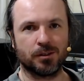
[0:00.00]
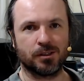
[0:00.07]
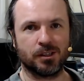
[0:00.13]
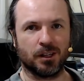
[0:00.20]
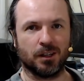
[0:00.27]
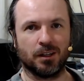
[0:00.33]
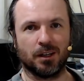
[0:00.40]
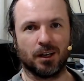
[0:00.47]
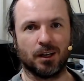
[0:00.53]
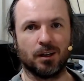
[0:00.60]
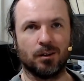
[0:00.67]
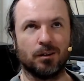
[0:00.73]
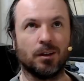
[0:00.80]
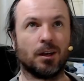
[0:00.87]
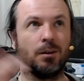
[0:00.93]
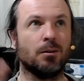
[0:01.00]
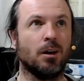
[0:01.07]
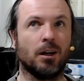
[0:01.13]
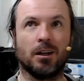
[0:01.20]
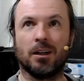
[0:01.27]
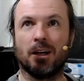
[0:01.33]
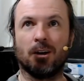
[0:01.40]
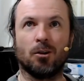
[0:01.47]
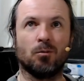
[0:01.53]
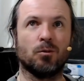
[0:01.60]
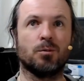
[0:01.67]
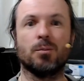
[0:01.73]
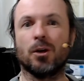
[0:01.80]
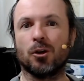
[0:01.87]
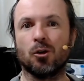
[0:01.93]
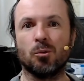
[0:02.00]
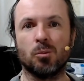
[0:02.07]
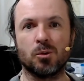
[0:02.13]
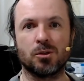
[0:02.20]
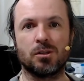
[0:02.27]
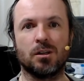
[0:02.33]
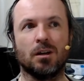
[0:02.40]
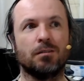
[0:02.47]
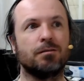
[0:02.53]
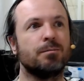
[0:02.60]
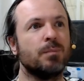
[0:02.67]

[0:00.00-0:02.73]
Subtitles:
sitting there, and then I can get on with my normal stuff.